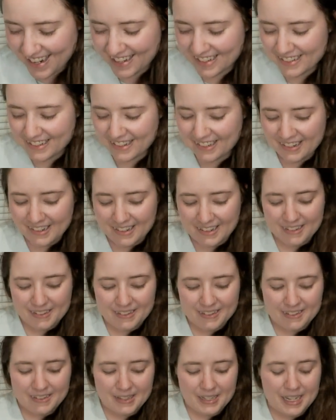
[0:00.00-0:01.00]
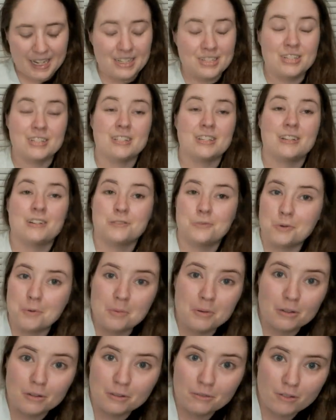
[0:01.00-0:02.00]
and uh, it's just an
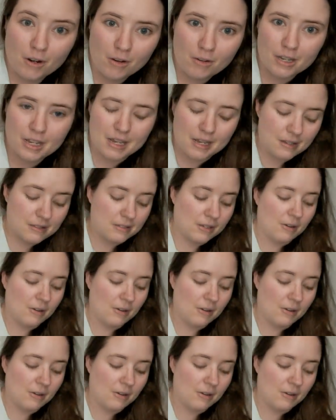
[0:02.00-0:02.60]
adorable little froggy.